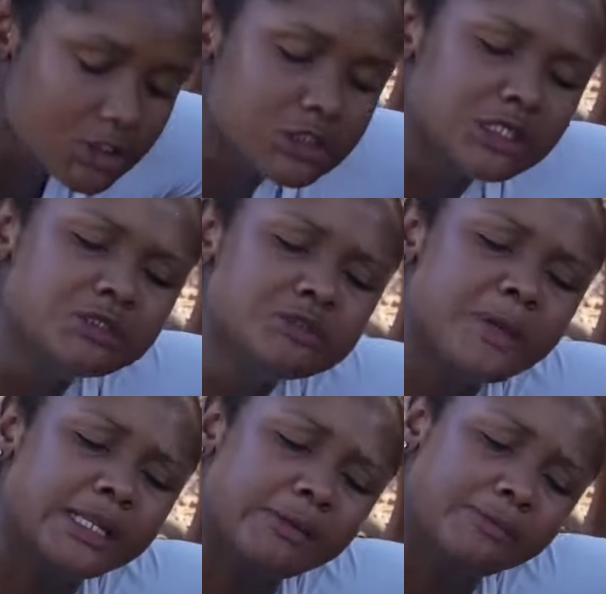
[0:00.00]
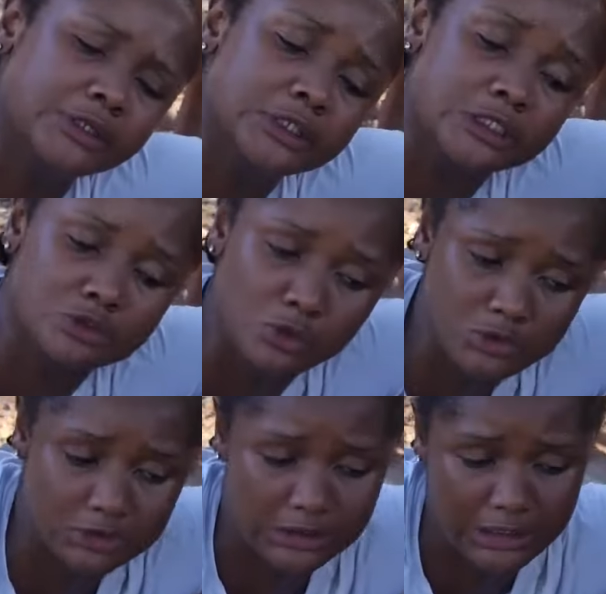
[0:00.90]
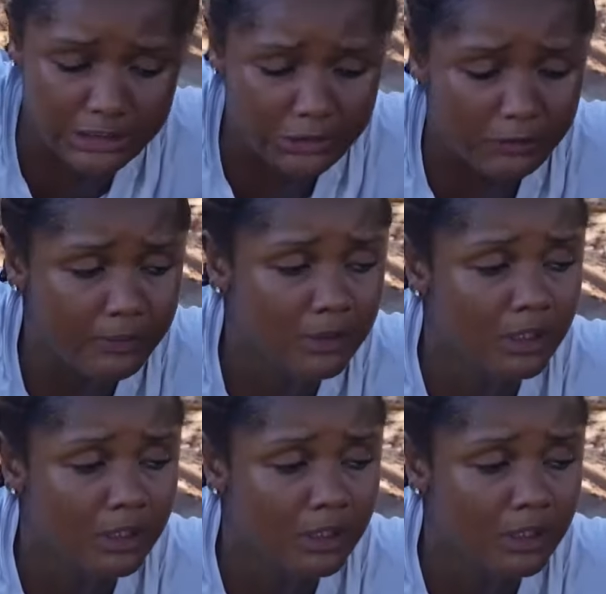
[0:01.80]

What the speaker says: To seduce men and bring their soul to the kingdom.